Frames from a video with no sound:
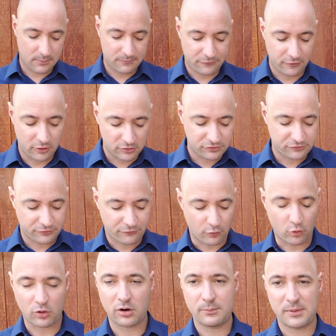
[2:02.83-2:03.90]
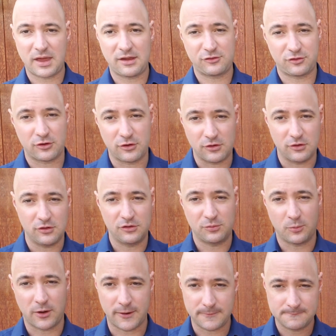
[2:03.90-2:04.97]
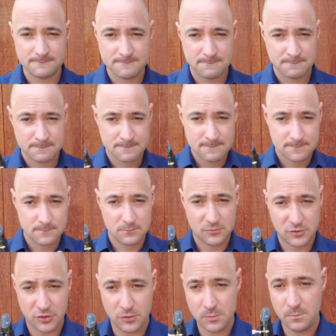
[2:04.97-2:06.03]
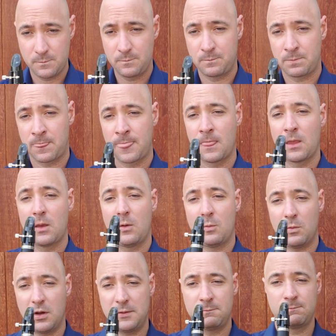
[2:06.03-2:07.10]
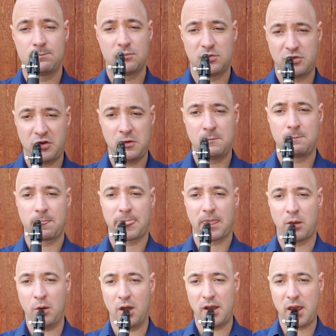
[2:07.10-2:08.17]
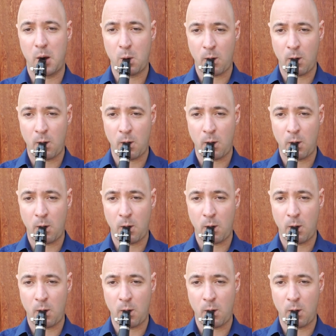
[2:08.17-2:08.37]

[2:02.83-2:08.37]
First 4 measures. 1, 2, 1, 2, ready.